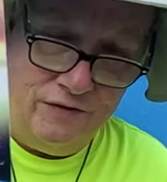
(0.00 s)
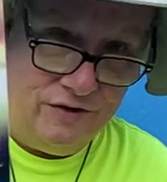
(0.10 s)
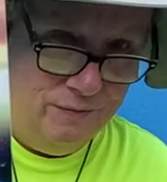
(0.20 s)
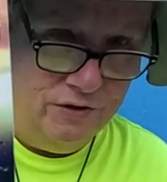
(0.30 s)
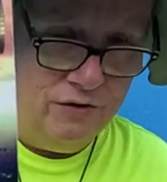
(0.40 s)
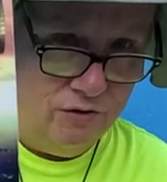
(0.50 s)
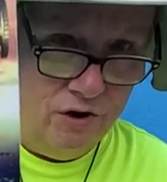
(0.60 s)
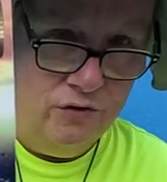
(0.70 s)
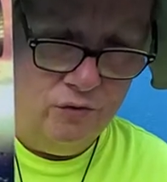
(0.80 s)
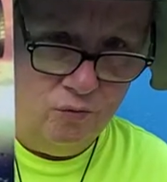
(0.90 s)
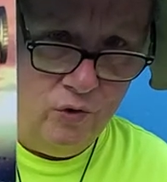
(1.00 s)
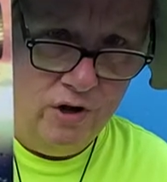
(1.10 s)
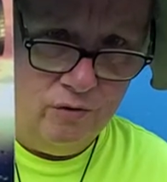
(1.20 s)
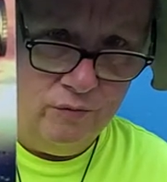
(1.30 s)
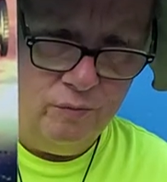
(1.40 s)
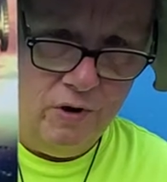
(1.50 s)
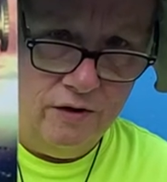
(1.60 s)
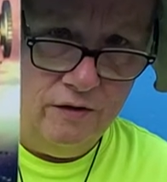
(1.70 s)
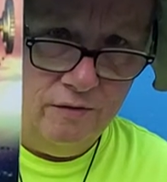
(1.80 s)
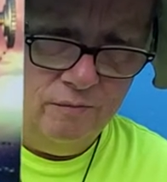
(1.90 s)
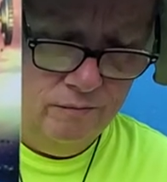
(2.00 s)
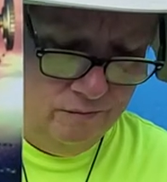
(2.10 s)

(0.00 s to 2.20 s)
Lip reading: seems like you're underwhelmed by them.